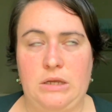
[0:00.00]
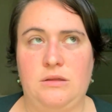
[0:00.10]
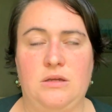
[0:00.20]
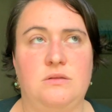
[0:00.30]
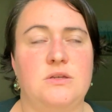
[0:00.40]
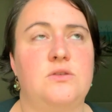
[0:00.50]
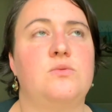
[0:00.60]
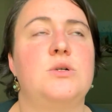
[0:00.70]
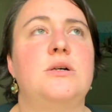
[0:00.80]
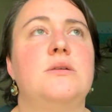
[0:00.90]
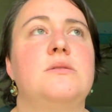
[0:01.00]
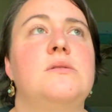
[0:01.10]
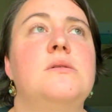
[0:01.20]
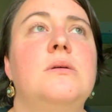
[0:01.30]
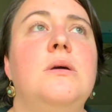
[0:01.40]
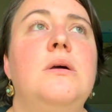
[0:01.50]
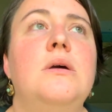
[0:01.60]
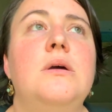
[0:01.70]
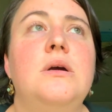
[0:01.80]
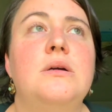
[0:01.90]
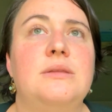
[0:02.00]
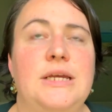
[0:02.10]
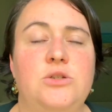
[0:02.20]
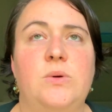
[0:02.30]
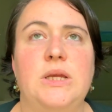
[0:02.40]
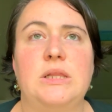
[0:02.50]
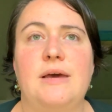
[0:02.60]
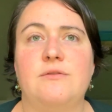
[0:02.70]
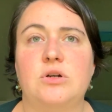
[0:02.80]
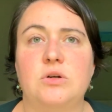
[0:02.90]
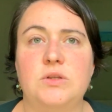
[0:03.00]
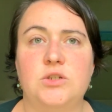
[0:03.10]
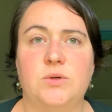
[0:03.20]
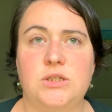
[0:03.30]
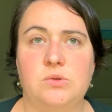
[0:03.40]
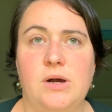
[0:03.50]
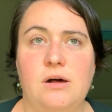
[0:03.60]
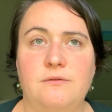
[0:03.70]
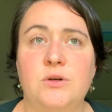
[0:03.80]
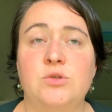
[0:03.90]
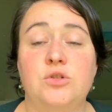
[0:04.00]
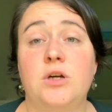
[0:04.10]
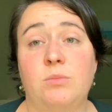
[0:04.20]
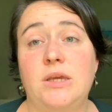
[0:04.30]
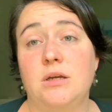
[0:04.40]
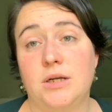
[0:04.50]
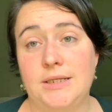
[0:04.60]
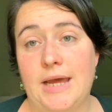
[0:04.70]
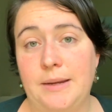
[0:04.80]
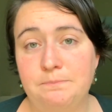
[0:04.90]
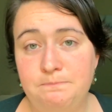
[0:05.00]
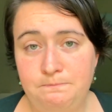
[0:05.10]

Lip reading: I think this was late 2011 or early 2012. It was during my year and a day.